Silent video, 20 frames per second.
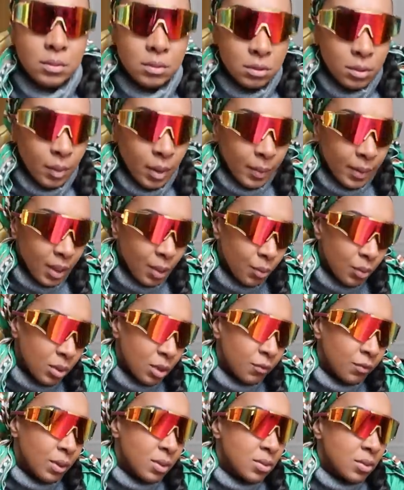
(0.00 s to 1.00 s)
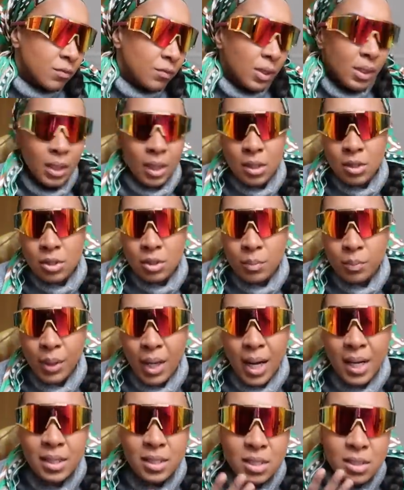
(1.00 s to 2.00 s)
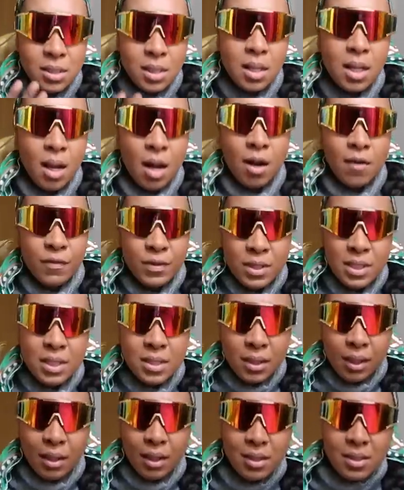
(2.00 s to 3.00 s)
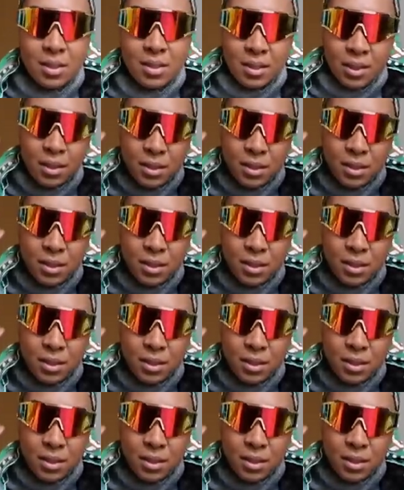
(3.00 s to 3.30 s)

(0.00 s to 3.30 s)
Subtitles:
Or maybe I would if I was on vacation, but I just love these glasses.